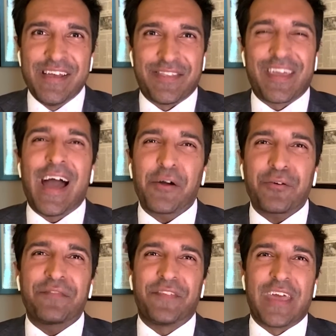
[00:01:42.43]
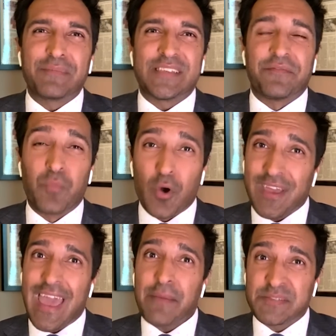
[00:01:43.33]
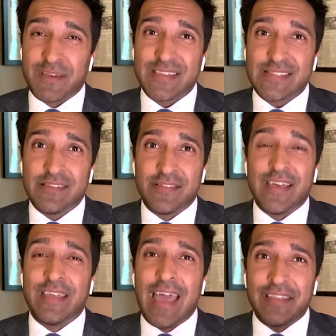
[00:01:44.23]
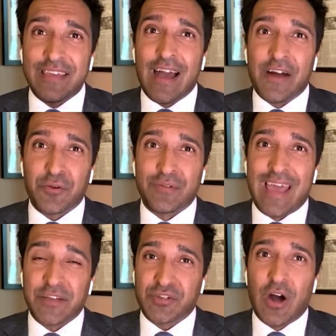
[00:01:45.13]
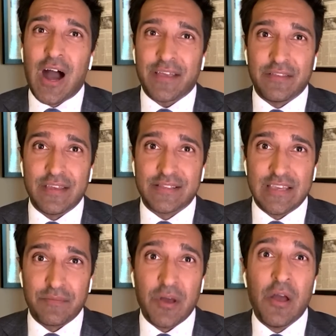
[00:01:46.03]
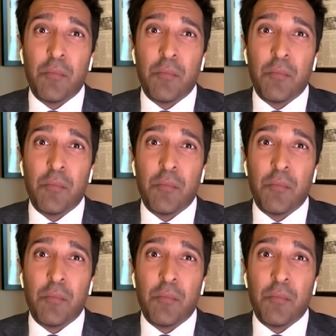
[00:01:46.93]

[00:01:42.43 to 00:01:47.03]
the Calgary Flames have more cap space than any other National Hockey League team.